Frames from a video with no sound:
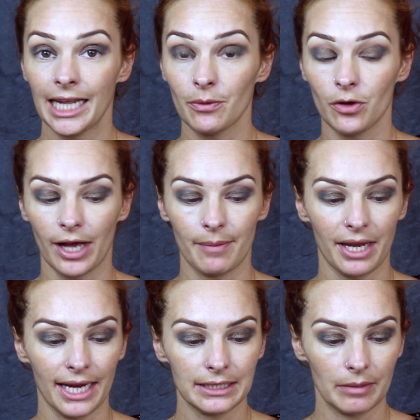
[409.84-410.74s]
Now that I've got that in
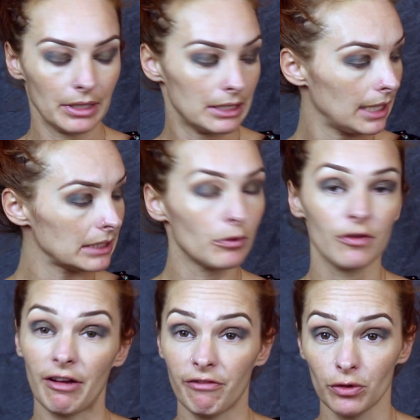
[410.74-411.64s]
place, I'm going to take some more
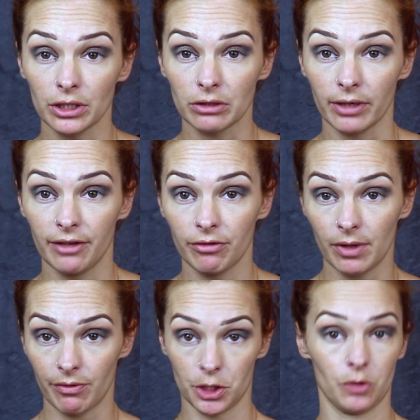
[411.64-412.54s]
of that forest green from
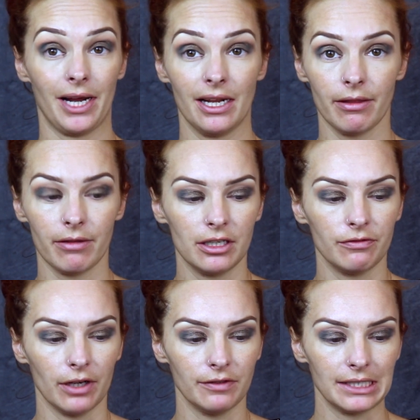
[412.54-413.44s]
the original palette,
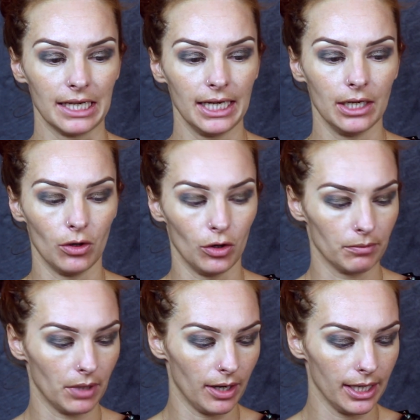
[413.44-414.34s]
35C,
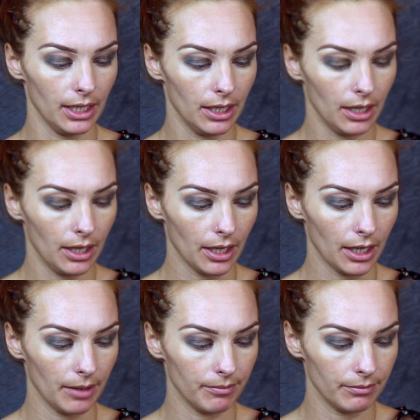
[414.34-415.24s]
on my
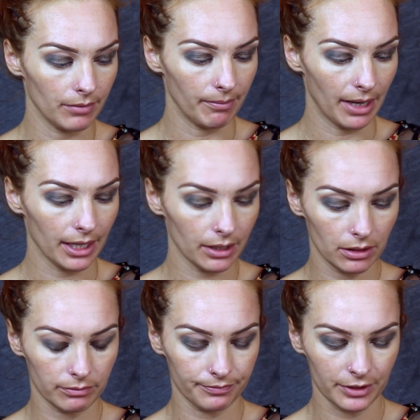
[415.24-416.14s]
my
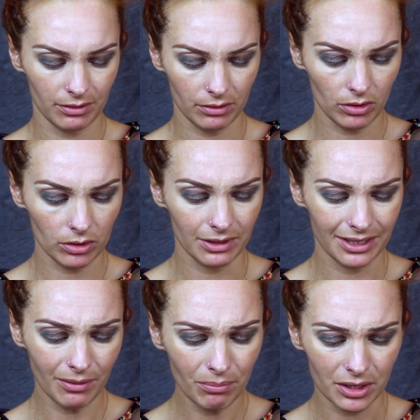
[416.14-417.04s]
MAC. God,
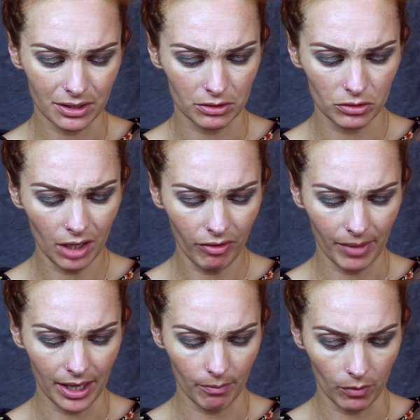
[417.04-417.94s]
numbers are driving
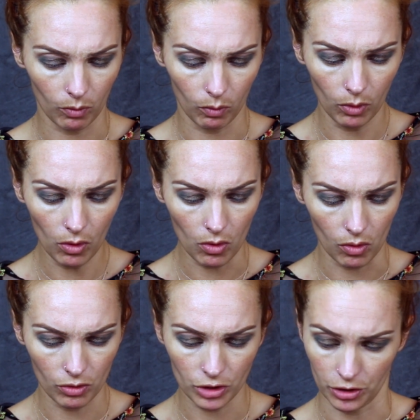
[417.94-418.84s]
me up the
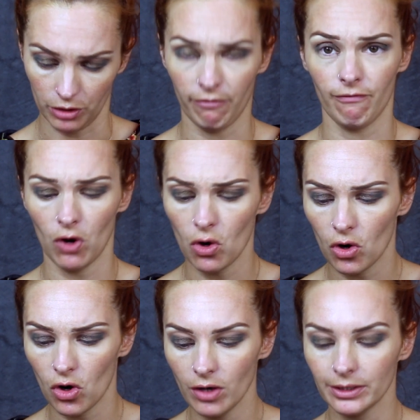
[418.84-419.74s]
wall.
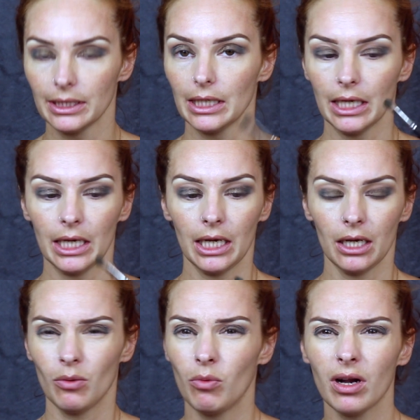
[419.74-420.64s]
224.
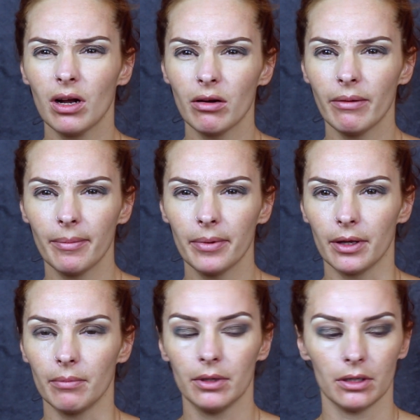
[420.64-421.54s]
I can't remember
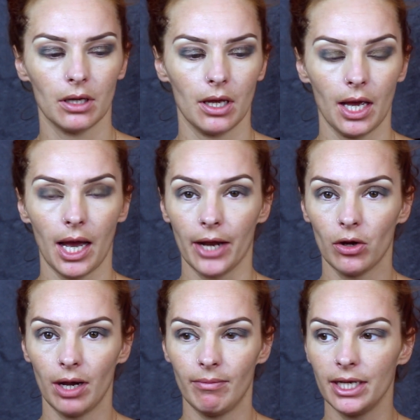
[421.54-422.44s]
them. And
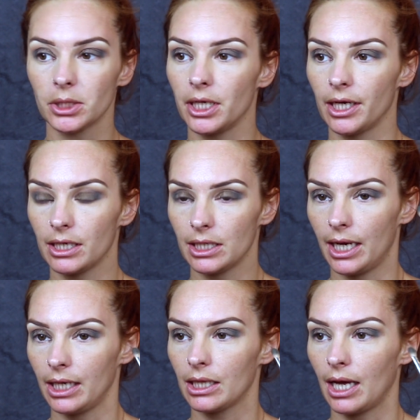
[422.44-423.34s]
I am literally going to
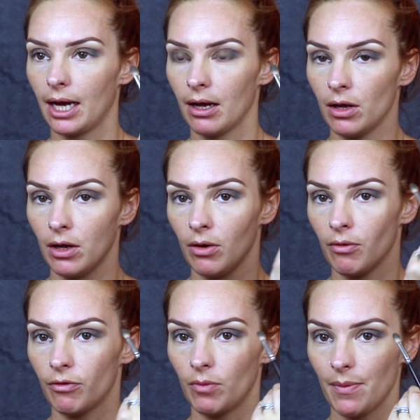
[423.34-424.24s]
take that
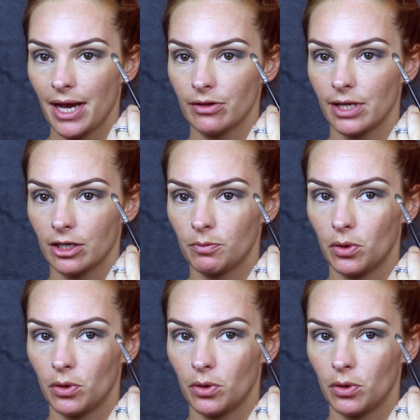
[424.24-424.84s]
from where we had it in the outer